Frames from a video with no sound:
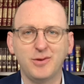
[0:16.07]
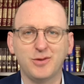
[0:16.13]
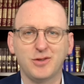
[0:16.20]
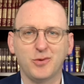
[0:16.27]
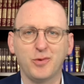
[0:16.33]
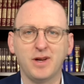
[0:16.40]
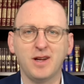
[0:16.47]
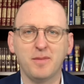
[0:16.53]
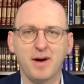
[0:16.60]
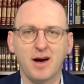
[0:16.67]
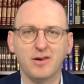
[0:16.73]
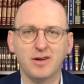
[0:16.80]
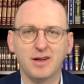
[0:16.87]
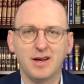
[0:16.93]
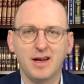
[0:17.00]
to read
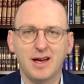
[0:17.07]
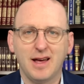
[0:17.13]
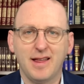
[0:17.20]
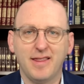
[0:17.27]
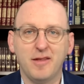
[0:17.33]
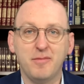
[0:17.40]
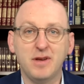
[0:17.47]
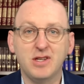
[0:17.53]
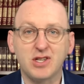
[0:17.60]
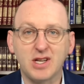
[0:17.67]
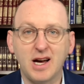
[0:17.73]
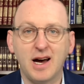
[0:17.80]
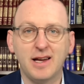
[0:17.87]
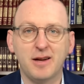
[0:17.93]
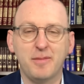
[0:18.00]
about the
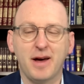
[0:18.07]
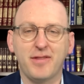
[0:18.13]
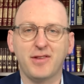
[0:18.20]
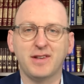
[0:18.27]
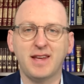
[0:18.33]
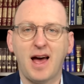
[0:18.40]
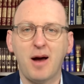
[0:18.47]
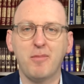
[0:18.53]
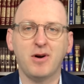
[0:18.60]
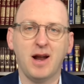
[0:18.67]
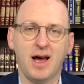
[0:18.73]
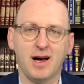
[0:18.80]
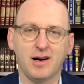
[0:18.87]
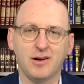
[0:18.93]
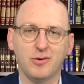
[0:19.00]
Mishkan, about the
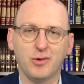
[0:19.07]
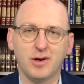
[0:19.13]
tabernacle,